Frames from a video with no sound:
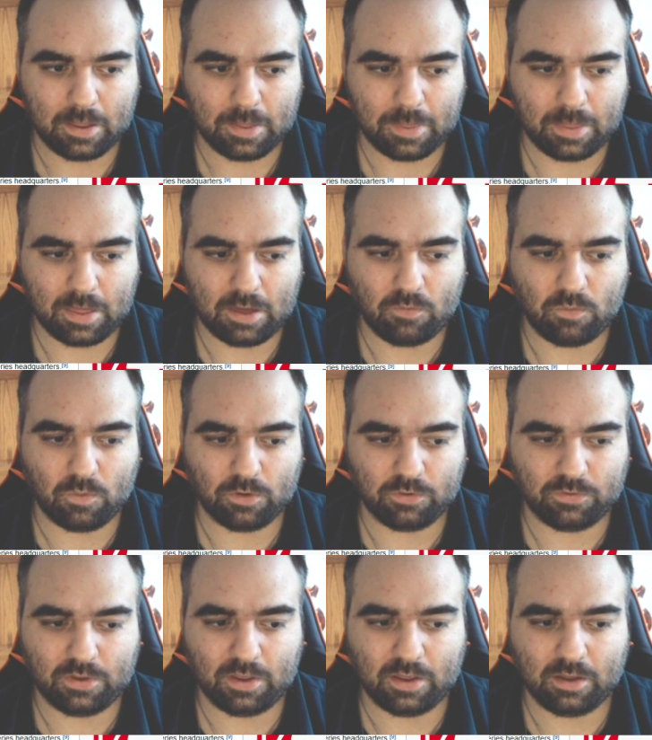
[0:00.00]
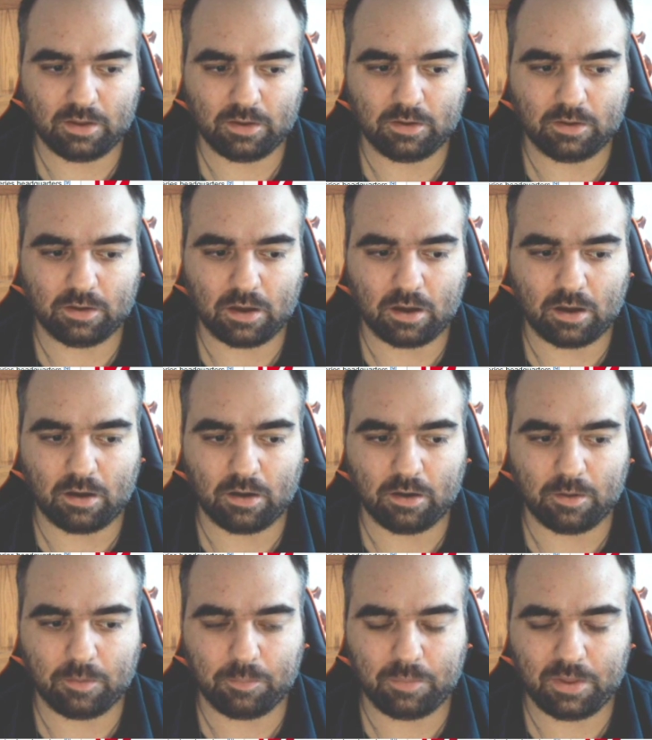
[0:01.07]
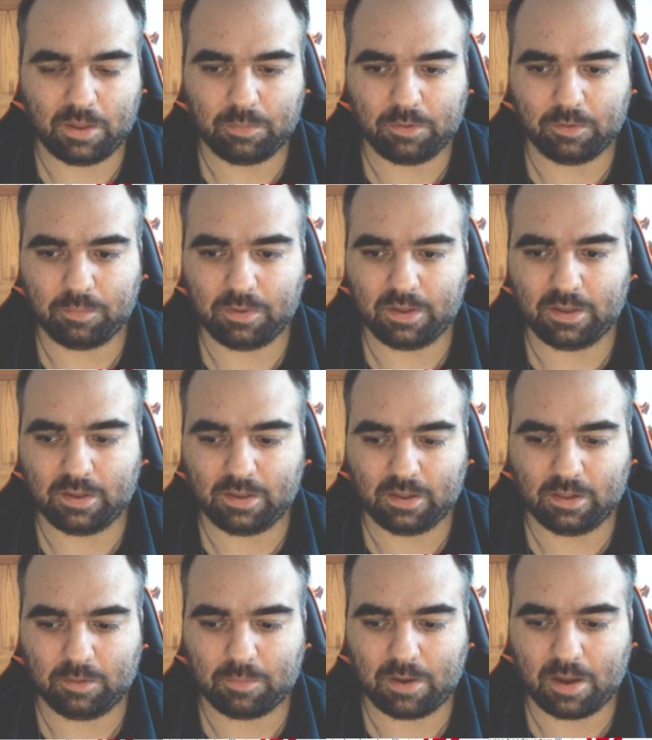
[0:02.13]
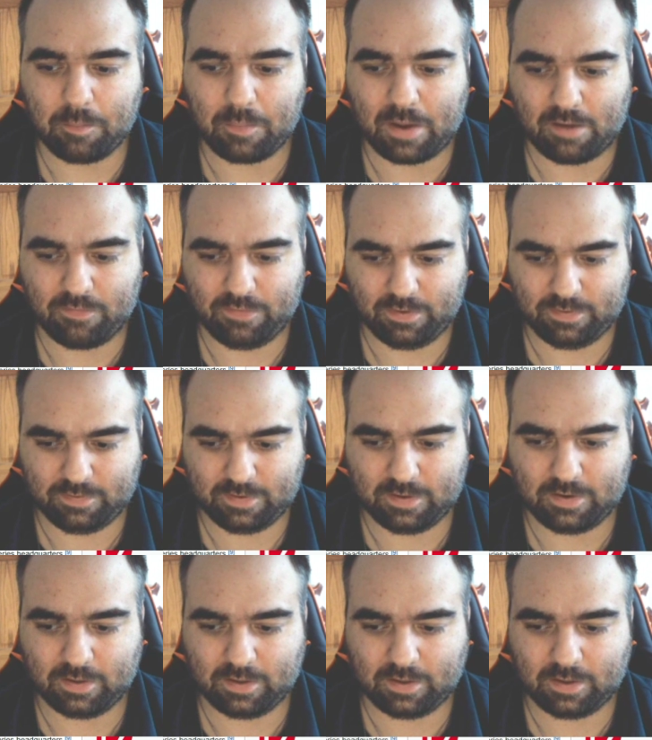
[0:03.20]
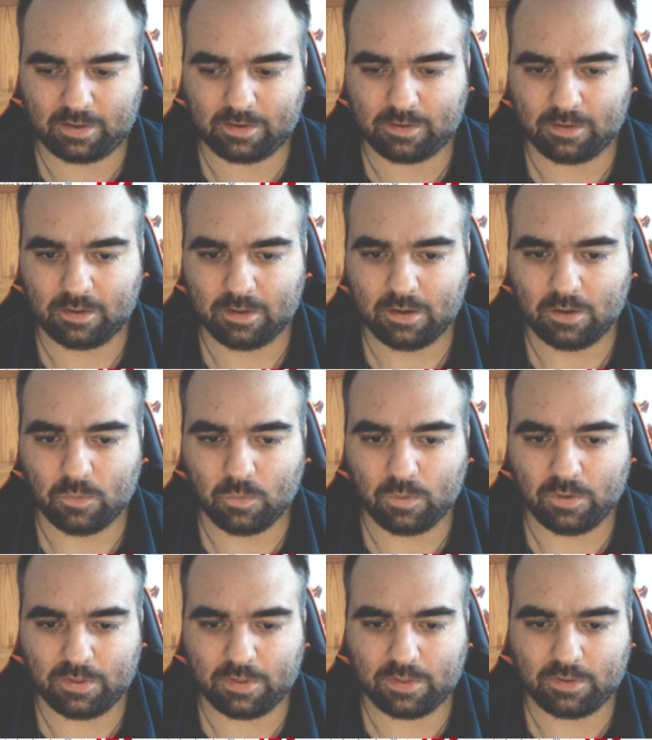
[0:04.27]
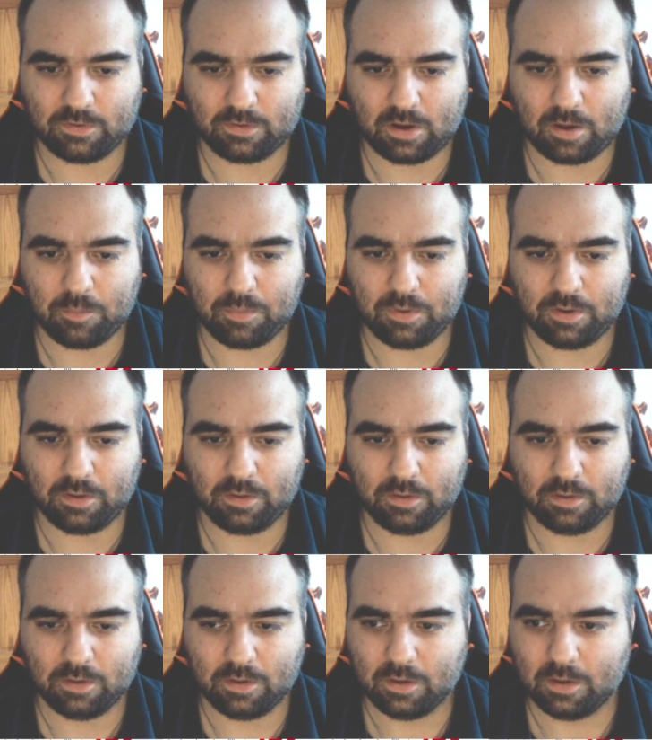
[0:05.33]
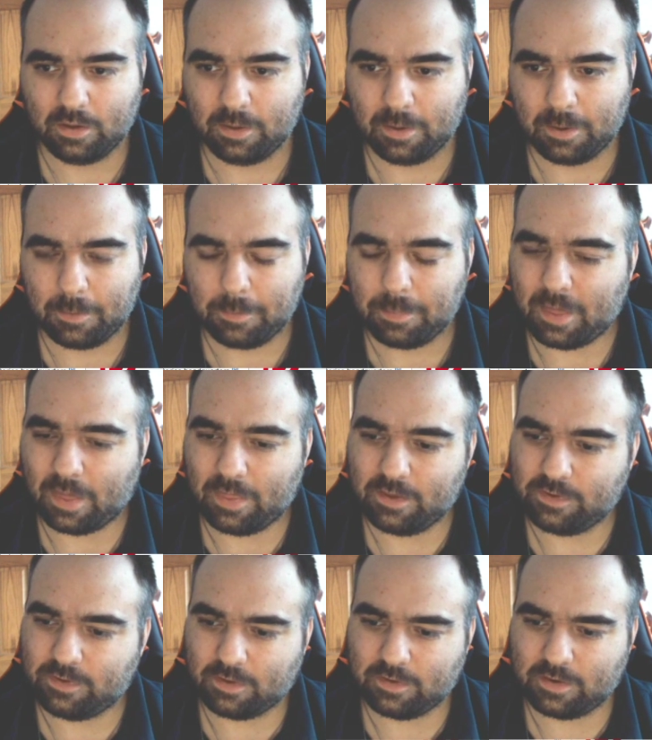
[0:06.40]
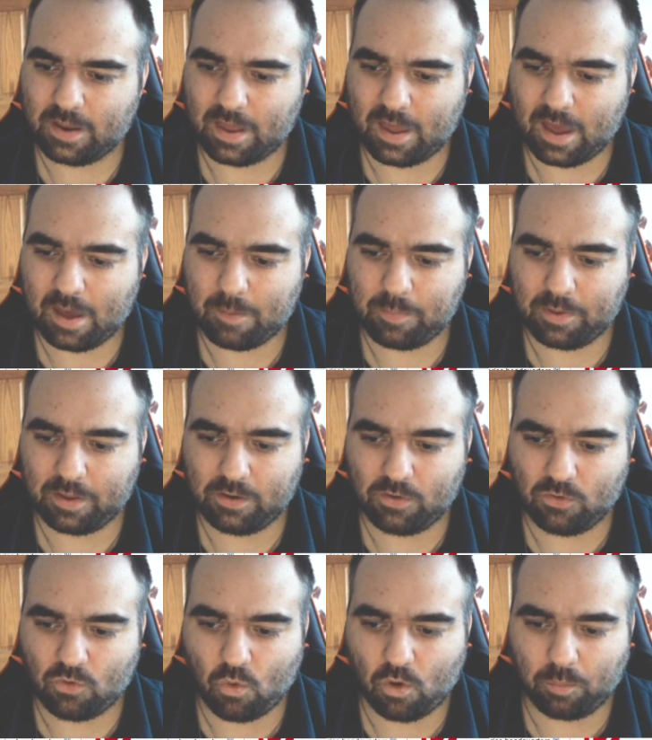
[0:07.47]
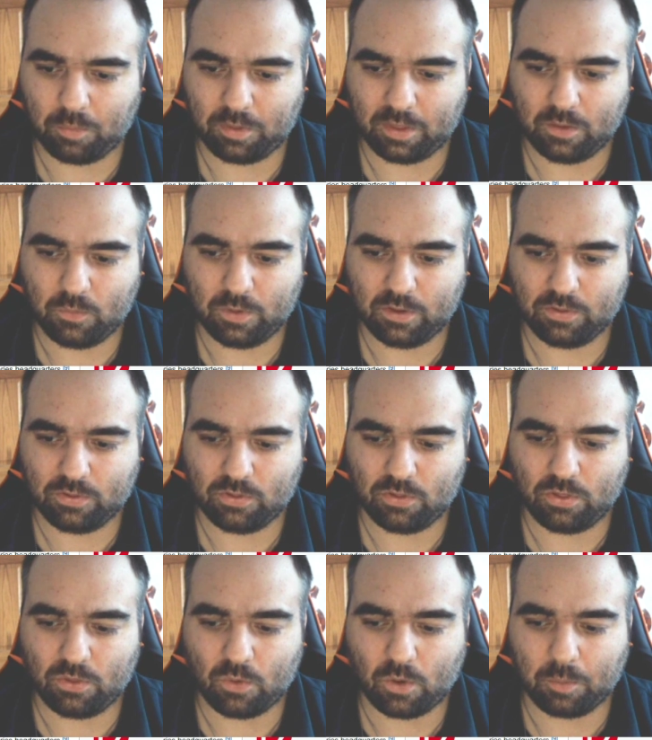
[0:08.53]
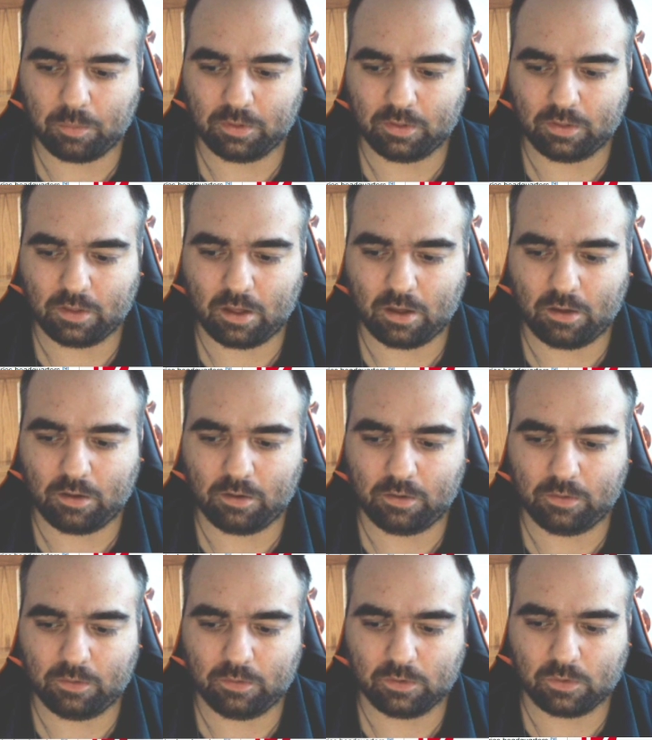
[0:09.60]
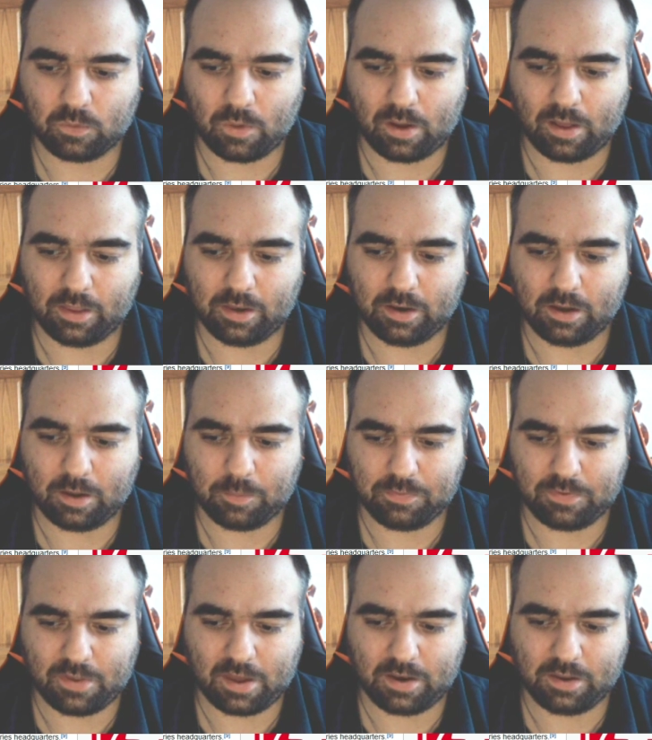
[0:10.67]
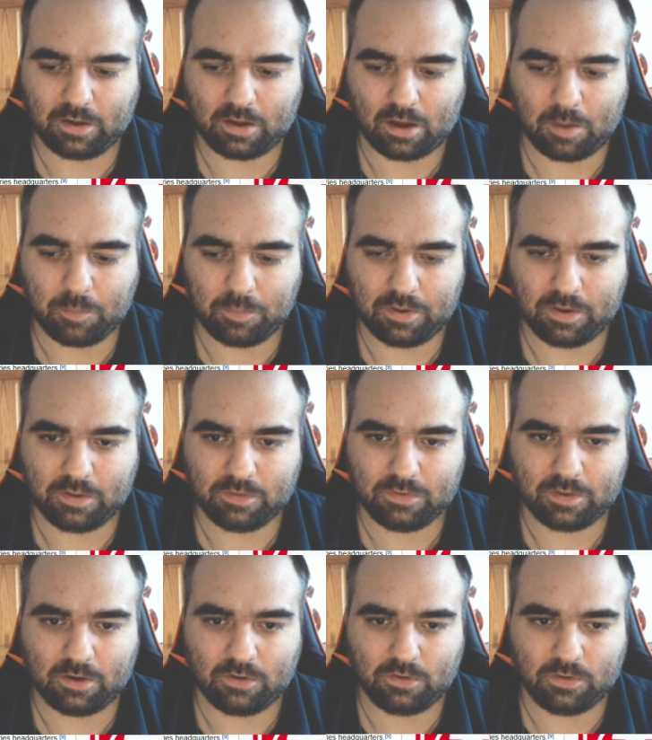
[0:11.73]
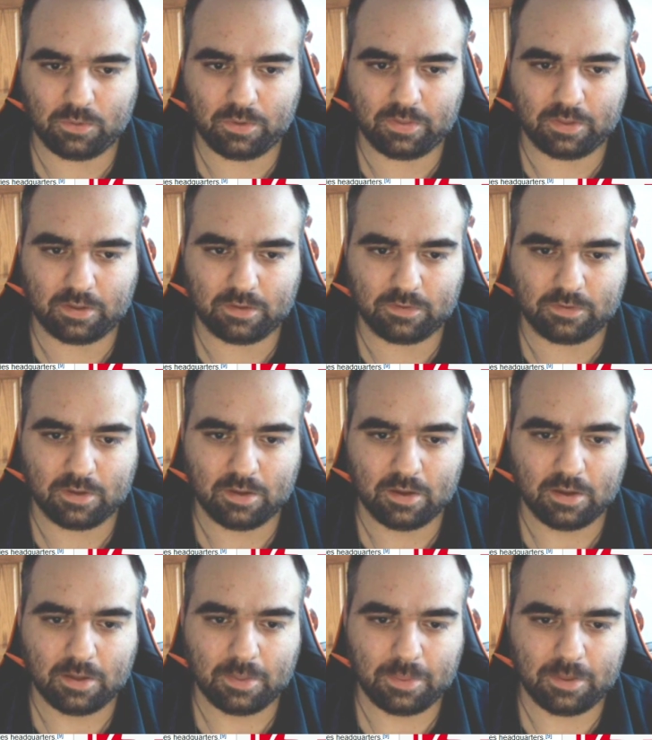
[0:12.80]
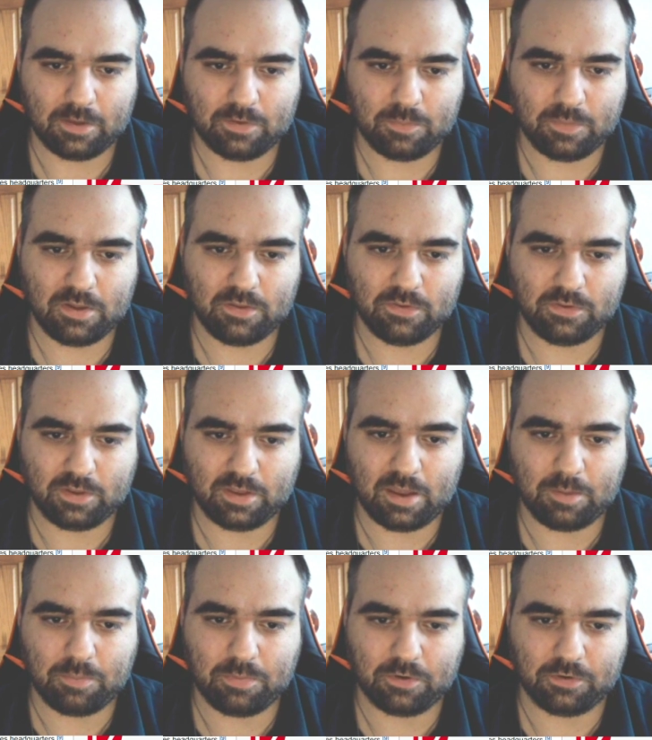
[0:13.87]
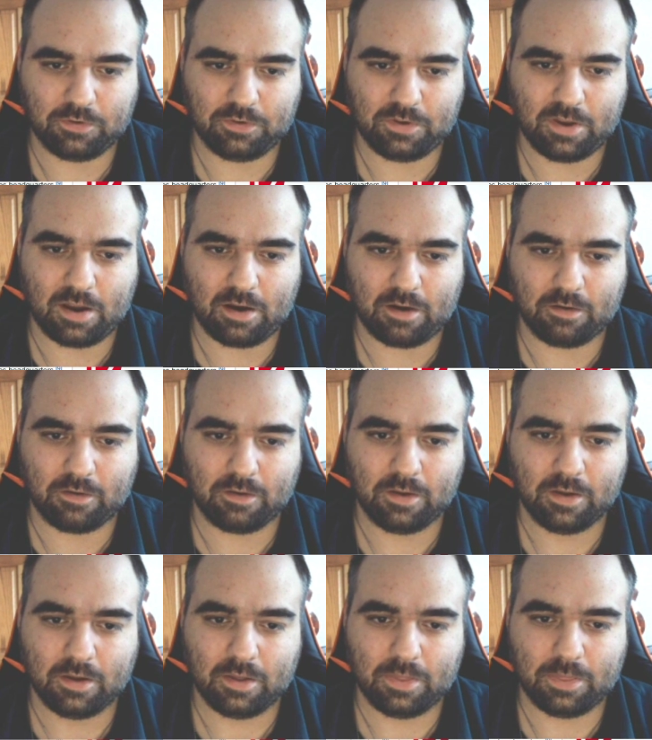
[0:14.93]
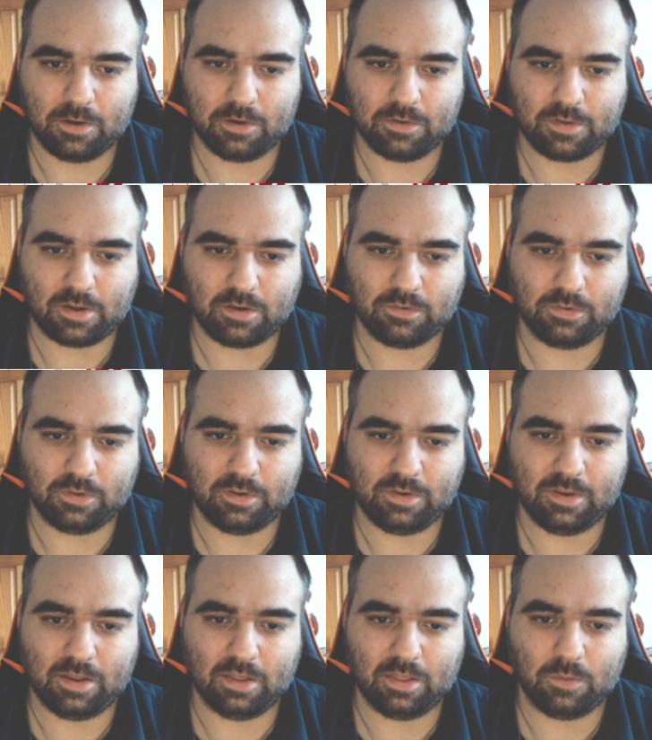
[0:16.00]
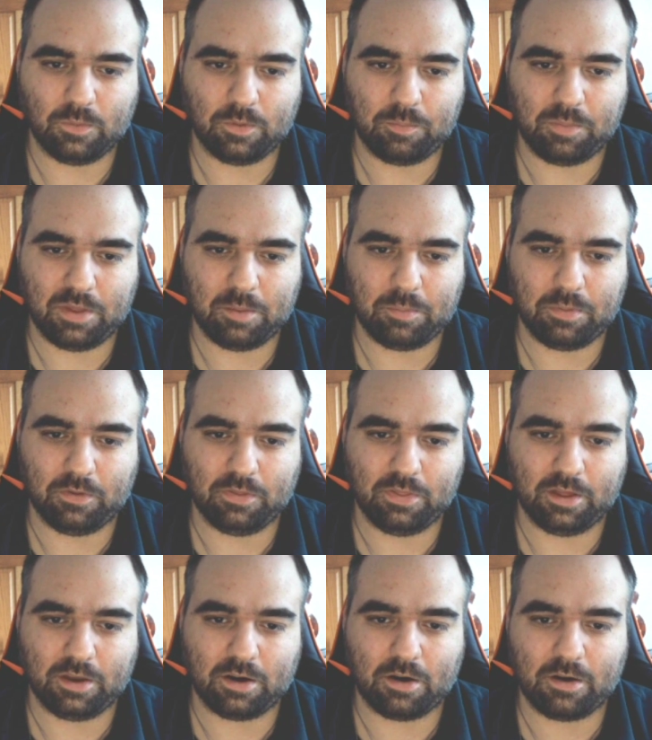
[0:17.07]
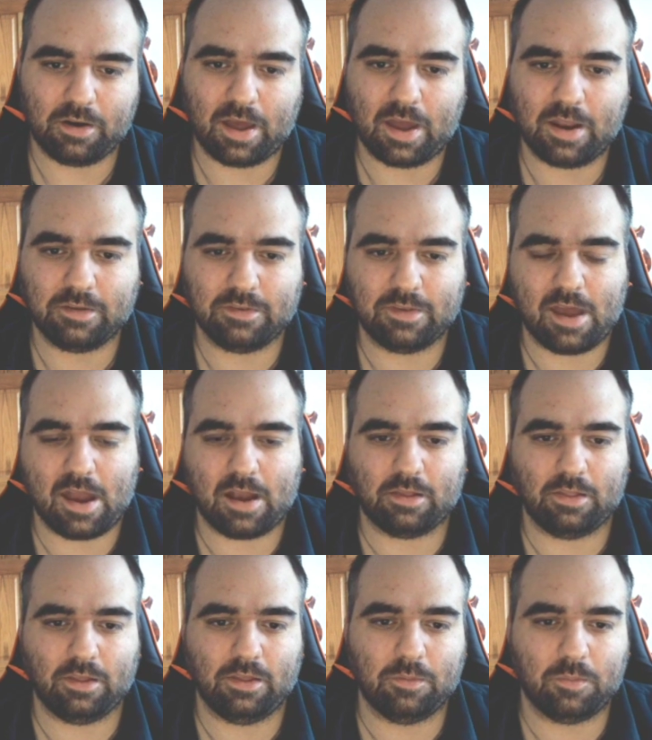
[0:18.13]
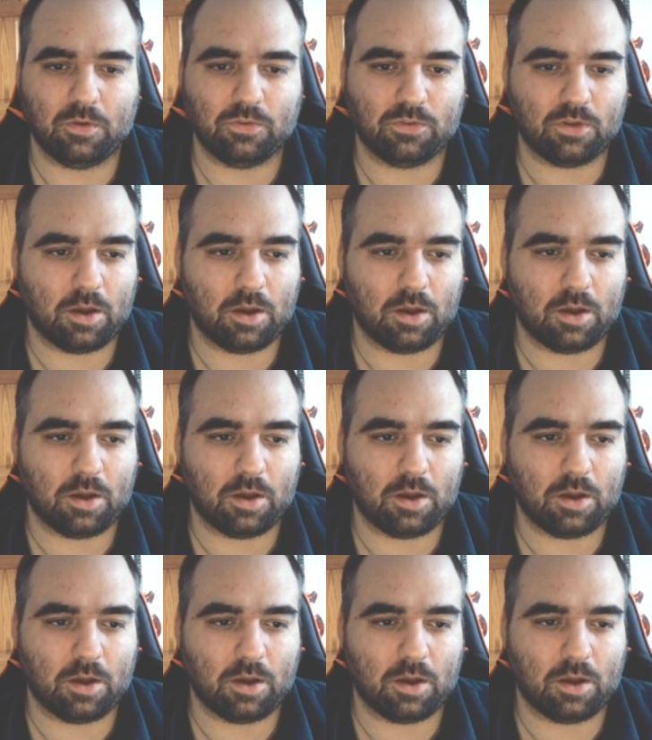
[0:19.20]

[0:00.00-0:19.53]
If we're seeing people being killed by a mafia syndicate within this company. Now, this doesn't happen normally with normal quality upstanding companies that are doing this. This means to keep their share, they're essentially dealing with people that are not exactly the most